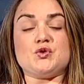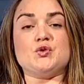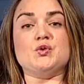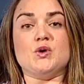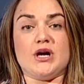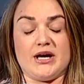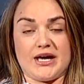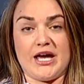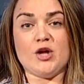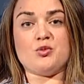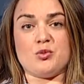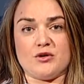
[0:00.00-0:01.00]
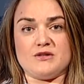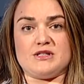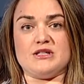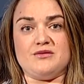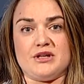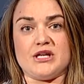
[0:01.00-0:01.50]
to help
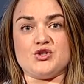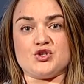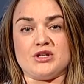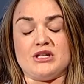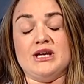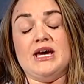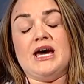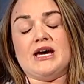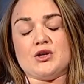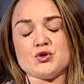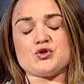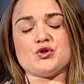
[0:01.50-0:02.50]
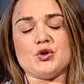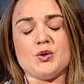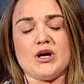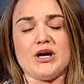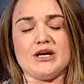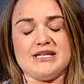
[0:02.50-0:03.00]
poverty alleviation, and
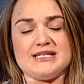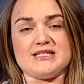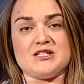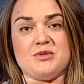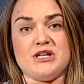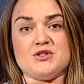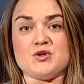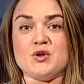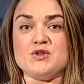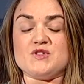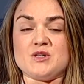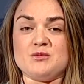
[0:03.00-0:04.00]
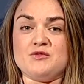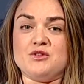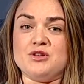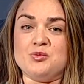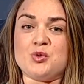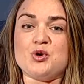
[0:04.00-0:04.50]
also a heated debate on some of
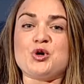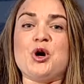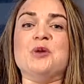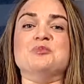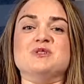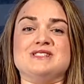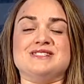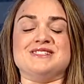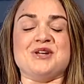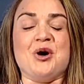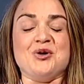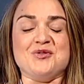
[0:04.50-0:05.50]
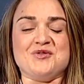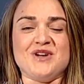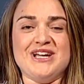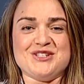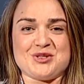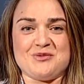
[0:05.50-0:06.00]
the moral compasses of
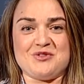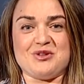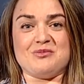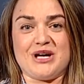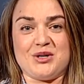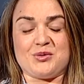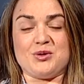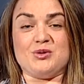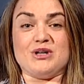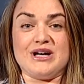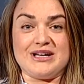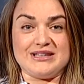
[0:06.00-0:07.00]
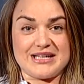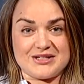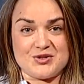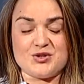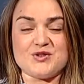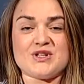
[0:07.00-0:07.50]
some of the micro
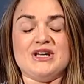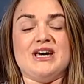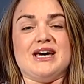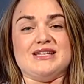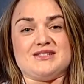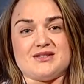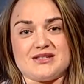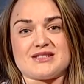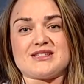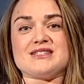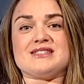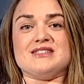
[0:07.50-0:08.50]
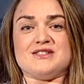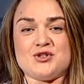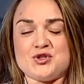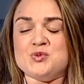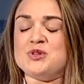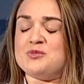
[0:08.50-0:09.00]
lenders. And to discuss this
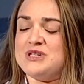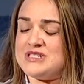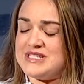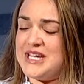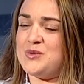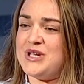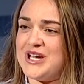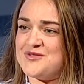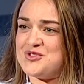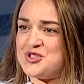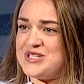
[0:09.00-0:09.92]
issue with me today, we have